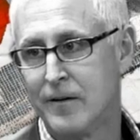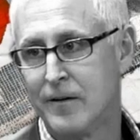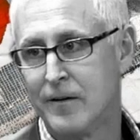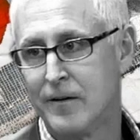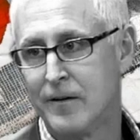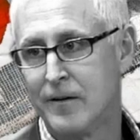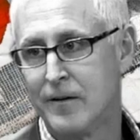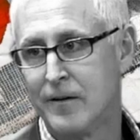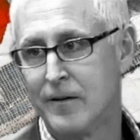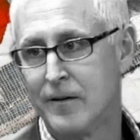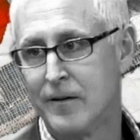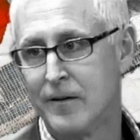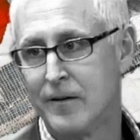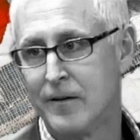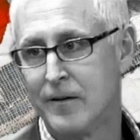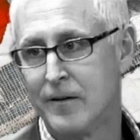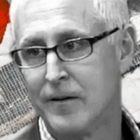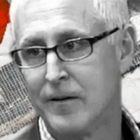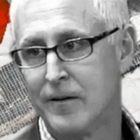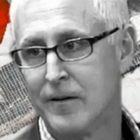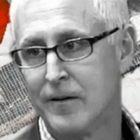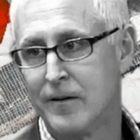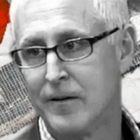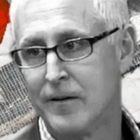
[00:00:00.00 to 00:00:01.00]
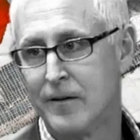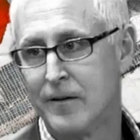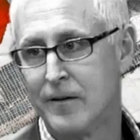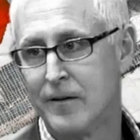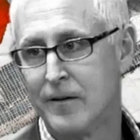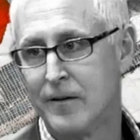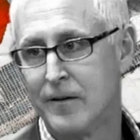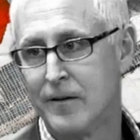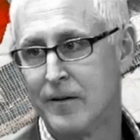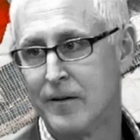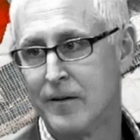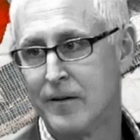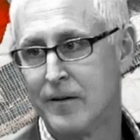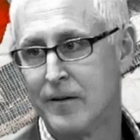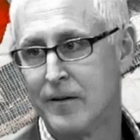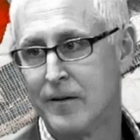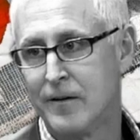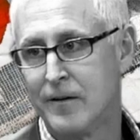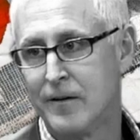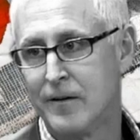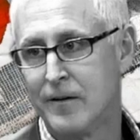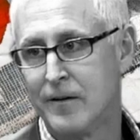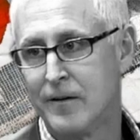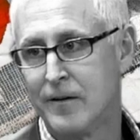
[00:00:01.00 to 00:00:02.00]

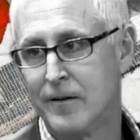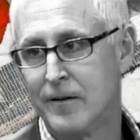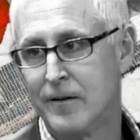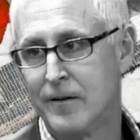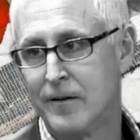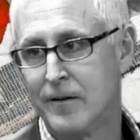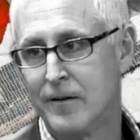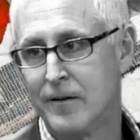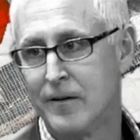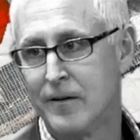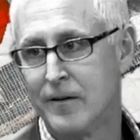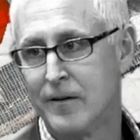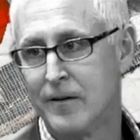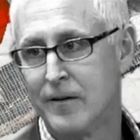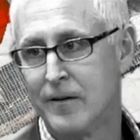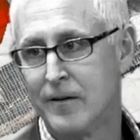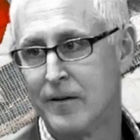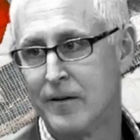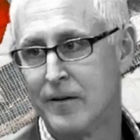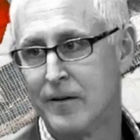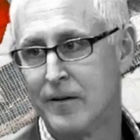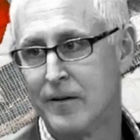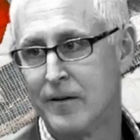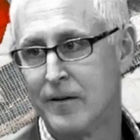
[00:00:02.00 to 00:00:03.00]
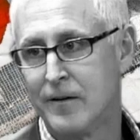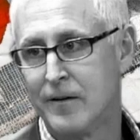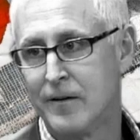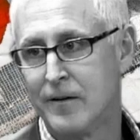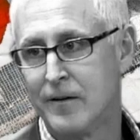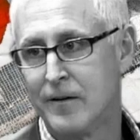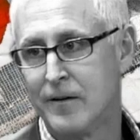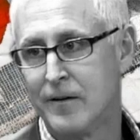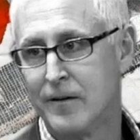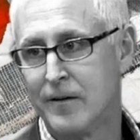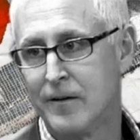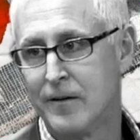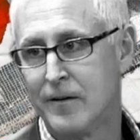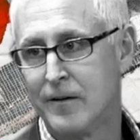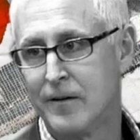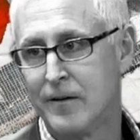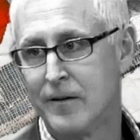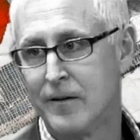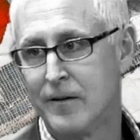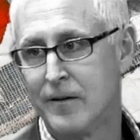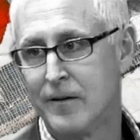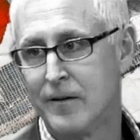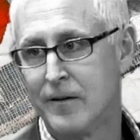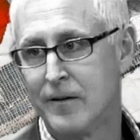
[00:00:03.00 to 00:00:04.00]

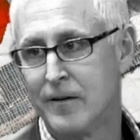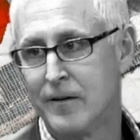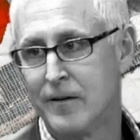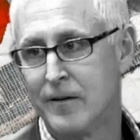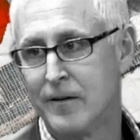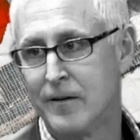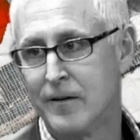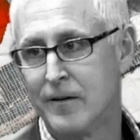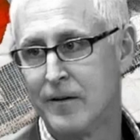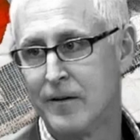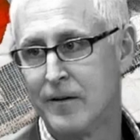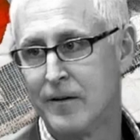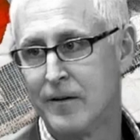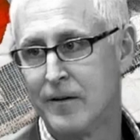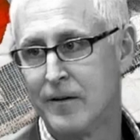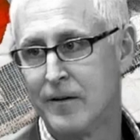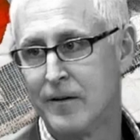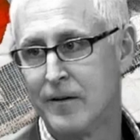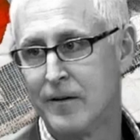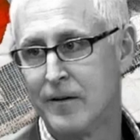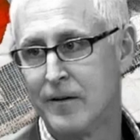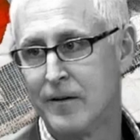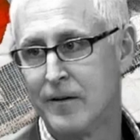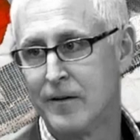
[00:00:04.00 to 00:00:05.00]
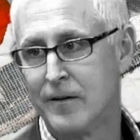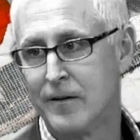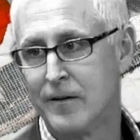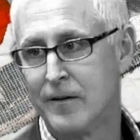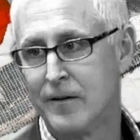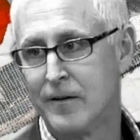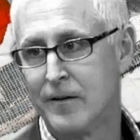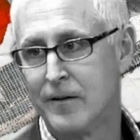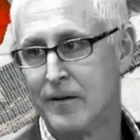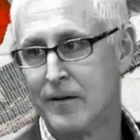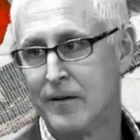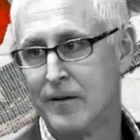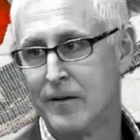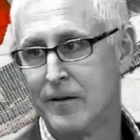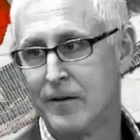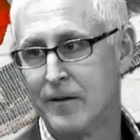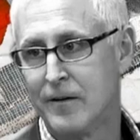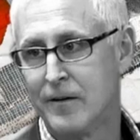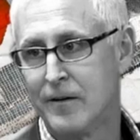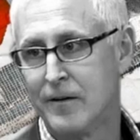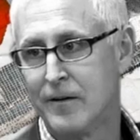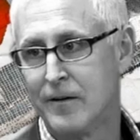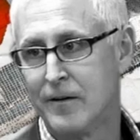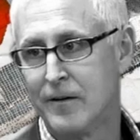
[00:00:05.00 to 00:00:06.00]

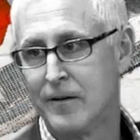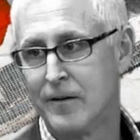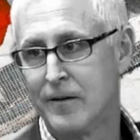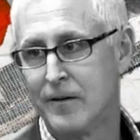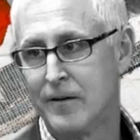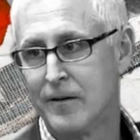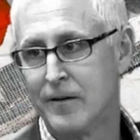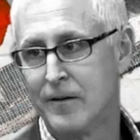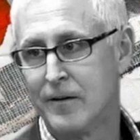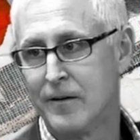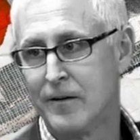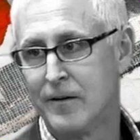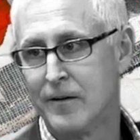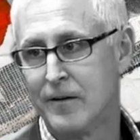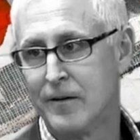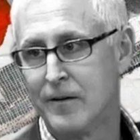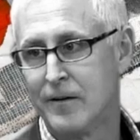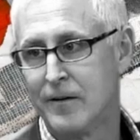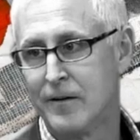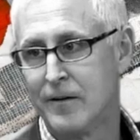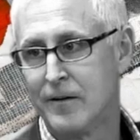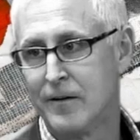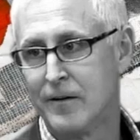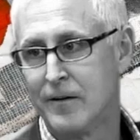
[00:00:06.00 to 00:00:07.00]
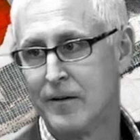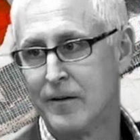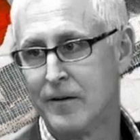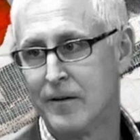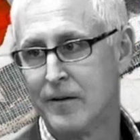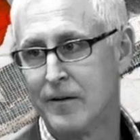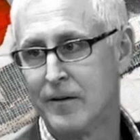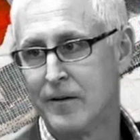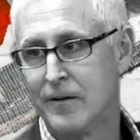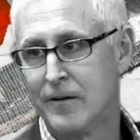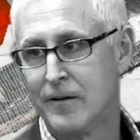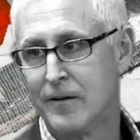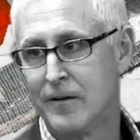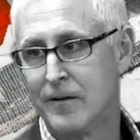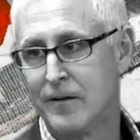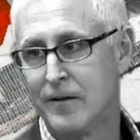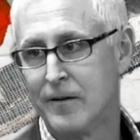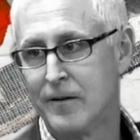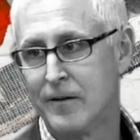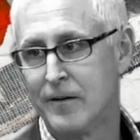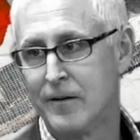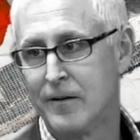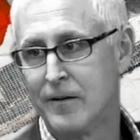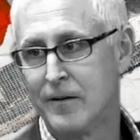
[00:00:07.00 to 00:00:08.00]
[no speech]